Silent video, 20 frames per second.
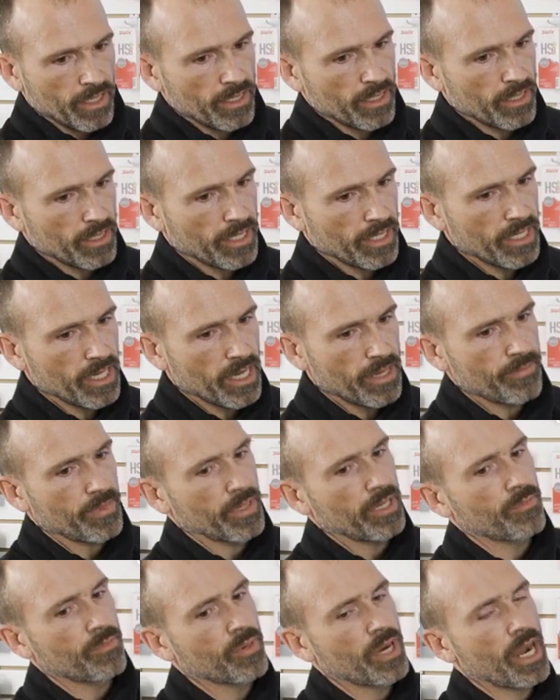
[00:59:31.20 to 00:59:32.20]
Clean up
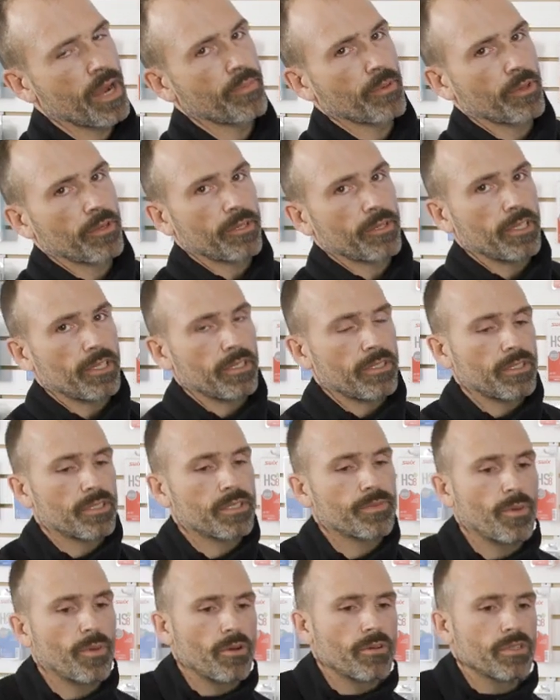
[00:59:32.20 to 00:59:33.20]
and properly
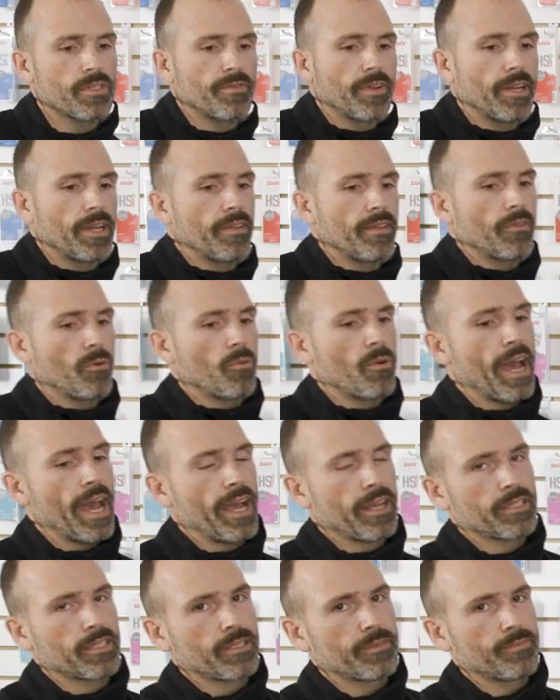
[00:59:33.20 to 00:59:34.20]
dispose of any of the
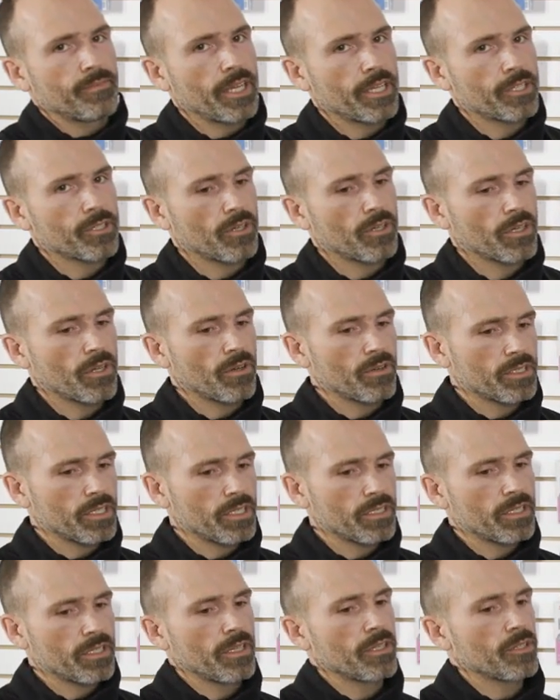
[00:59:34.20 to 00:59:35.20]
wax. Make sure it goes
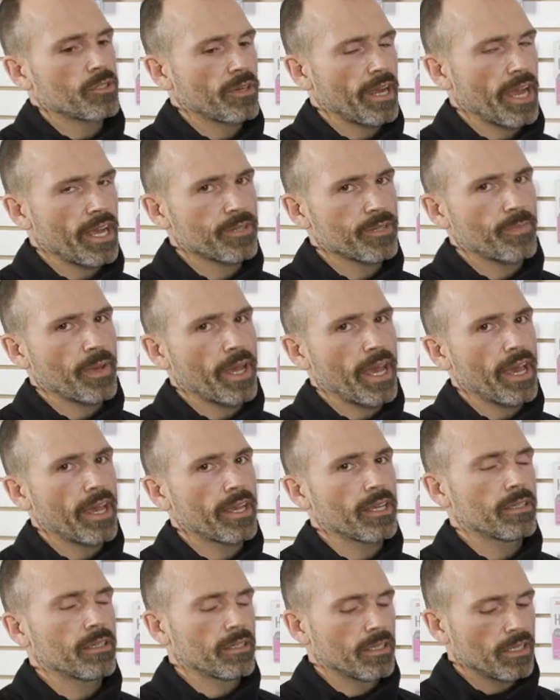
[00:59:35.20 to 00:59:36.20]
into the trash
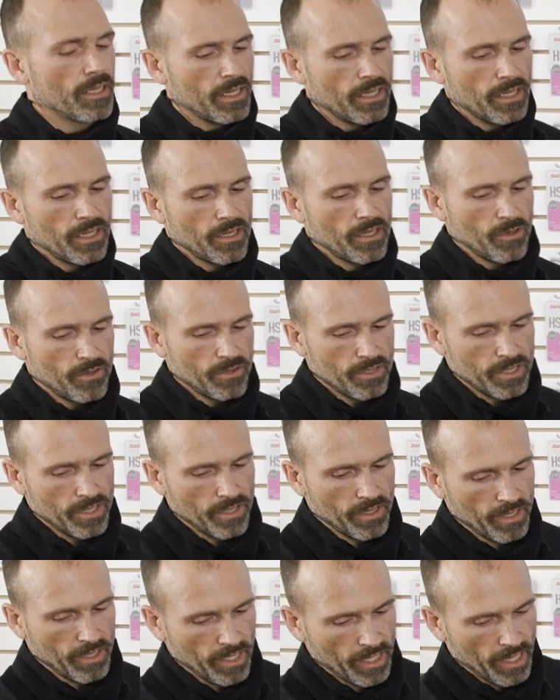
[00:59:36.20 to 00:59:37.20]
bag and goes
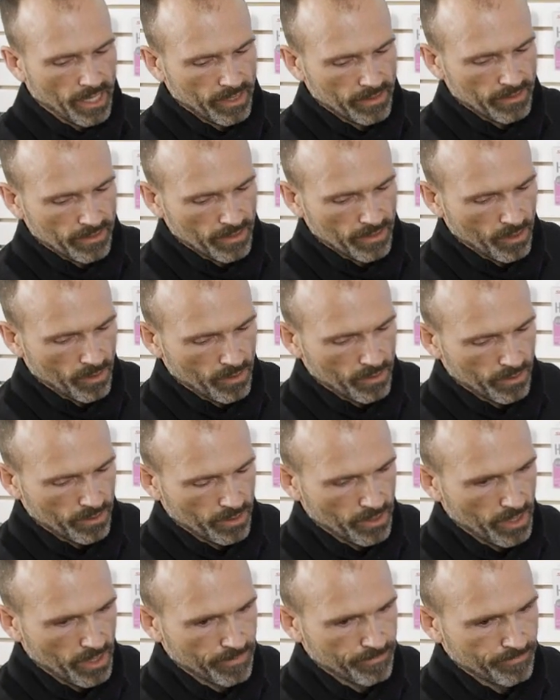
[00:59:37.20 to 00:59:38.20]
to the local
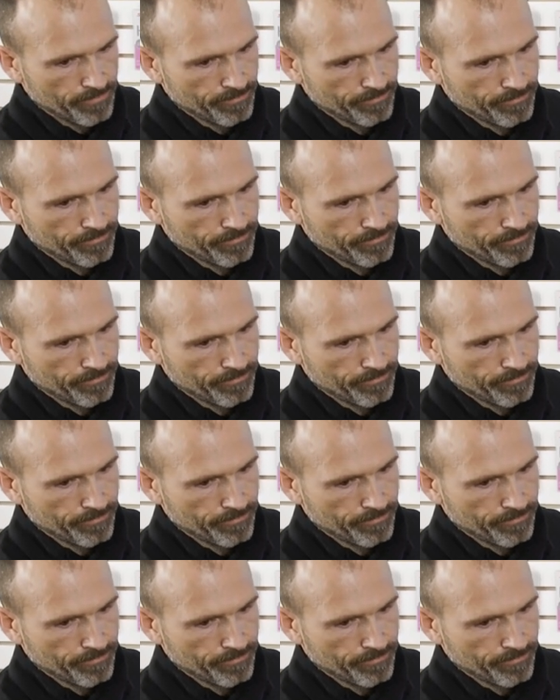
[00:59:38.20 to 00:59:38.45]
dump.